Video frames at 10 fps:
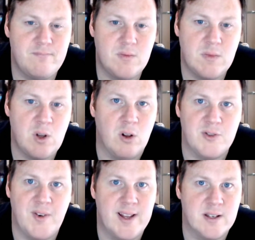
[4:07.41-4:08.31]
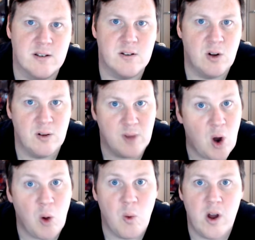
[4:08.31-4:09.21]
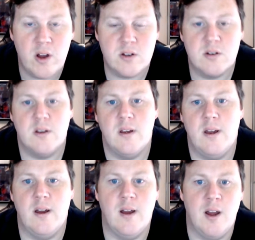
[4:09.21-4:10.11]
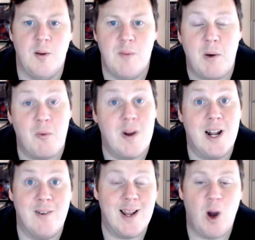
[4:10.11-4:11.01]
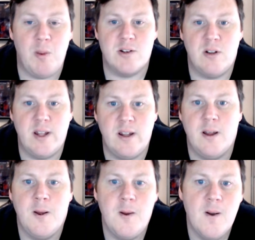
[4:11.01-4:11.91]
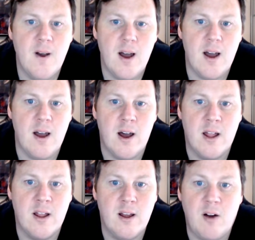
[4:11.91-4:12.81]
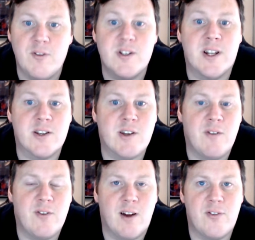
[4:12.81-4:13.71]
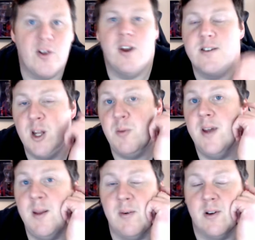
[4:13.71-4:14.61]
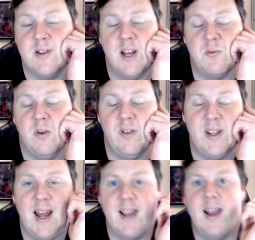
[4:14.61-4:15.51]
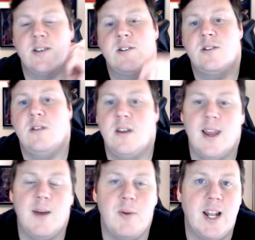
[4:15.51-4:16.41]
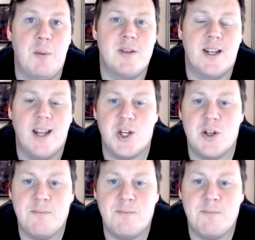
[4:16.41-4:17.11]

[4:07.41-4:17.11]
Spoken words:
cultivators, you know, the whole works. I really hope that's all in there. Obviously the 7530 is going to be in it, because that's one of the die casts that you get with the limited edition,